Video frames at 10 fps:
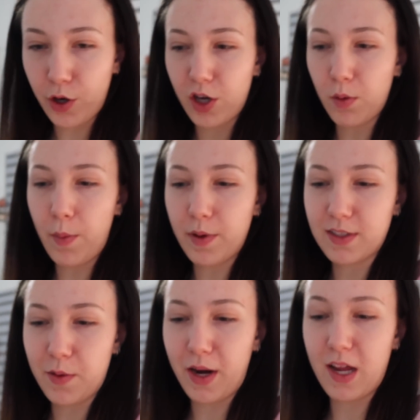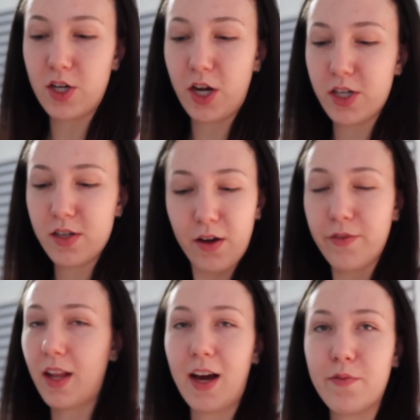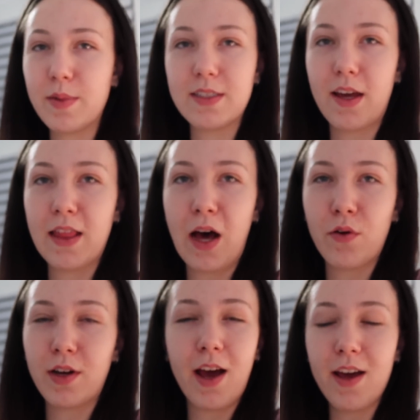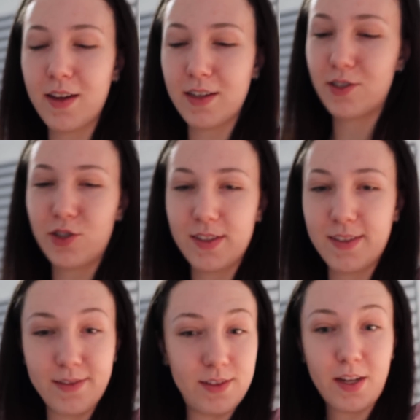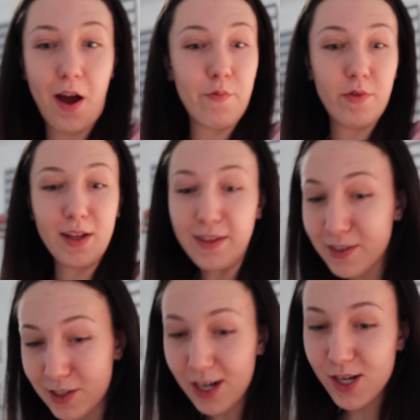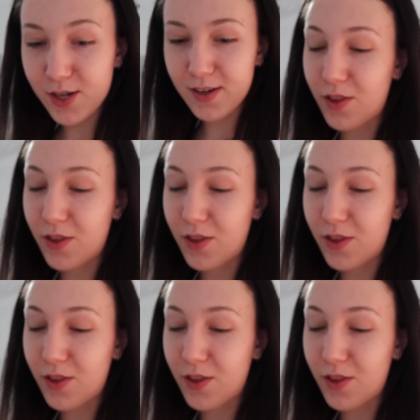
Got to do my basket pad injection. I feel like I've been saying that all day. It's just, it's time for another injection.